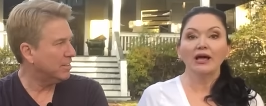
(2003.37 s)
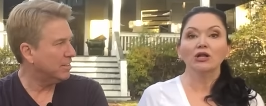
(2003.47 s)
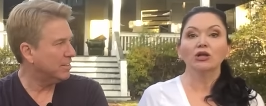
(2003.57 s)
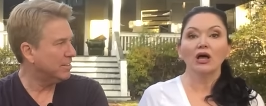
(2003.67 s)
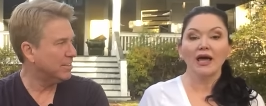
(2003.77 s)
Speaker 1: a,
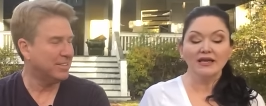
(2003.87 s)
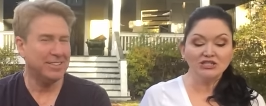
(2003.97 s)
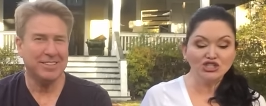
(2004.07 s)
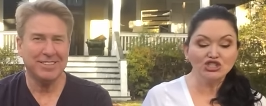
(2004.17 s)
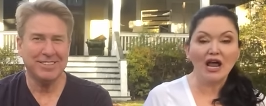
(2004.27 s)
a
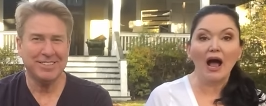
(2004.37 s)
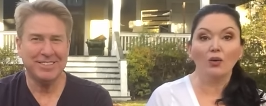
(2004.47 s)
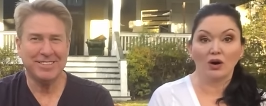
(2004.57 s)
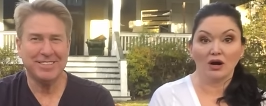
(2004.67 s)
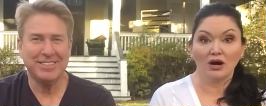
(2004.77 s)

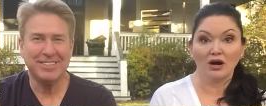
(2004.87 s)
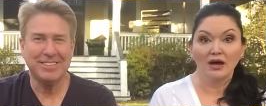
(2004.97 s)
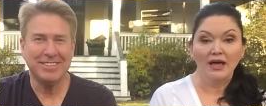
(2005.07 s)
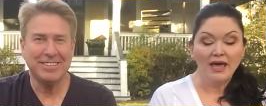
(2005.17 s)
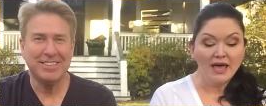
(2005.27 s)
shower
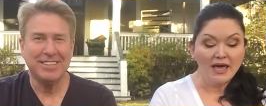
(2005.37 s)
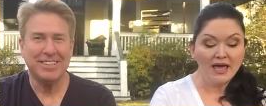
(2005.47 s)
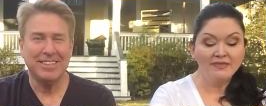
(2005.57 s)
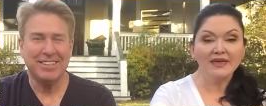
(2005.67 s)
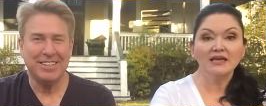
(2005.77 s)

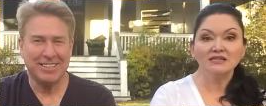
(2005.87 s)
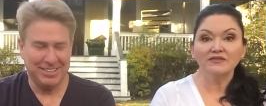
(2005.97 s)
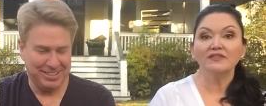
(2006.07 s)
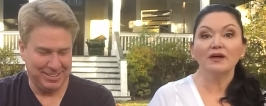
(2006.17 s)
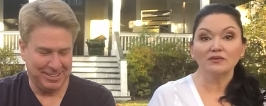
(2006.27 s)
in the end
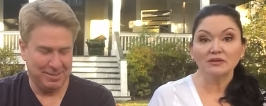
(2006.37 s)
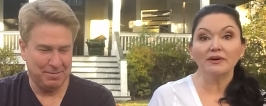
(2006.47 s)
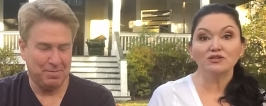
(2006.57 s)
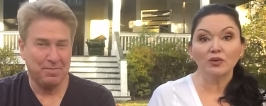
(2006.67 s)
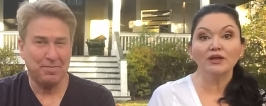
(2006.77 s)
of it that was
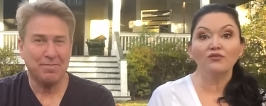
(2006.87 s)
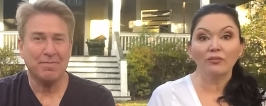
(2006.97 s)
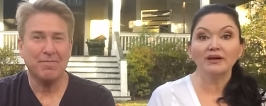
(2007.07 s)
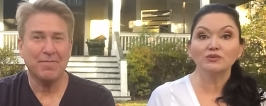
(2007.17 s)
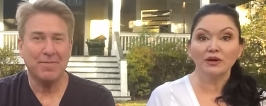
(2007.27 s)
about
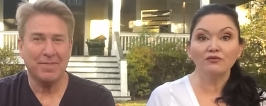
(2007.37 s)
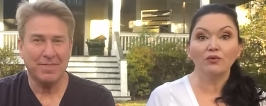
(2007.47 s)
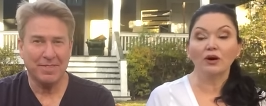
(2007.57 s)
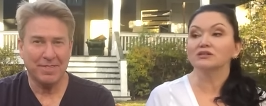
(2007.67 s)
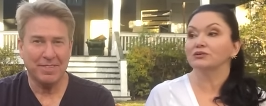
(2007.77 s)
twenty-four by
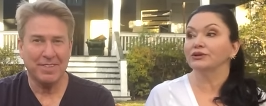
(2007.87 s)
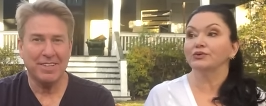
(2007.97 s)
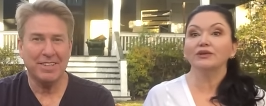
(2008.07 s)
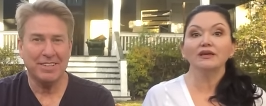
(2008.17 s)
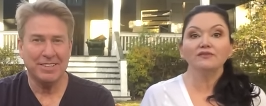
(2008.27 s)
twenty-four. So
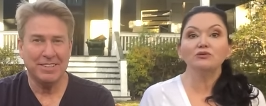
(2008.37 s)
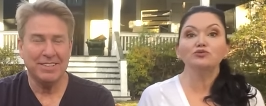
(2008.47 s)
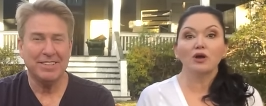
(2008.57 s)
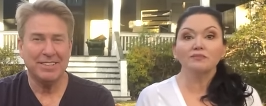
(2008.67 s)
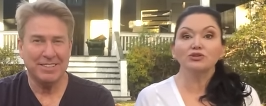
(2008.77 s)
literally, if you
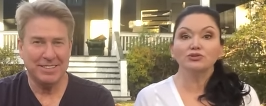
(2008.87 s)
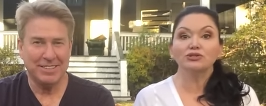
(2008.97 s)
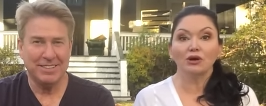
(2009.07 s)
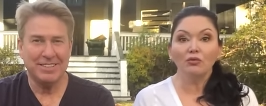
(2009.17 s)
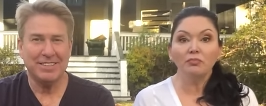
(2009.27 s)
dropped your
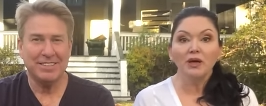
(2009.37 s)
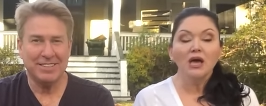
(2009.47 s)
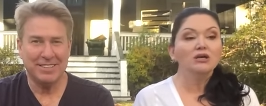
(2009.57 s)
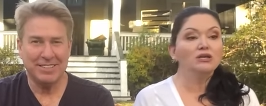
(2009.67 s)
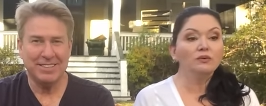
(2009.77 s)
soap,
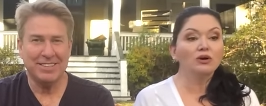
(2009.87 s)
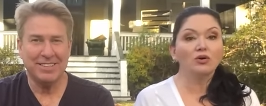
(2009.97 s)
you were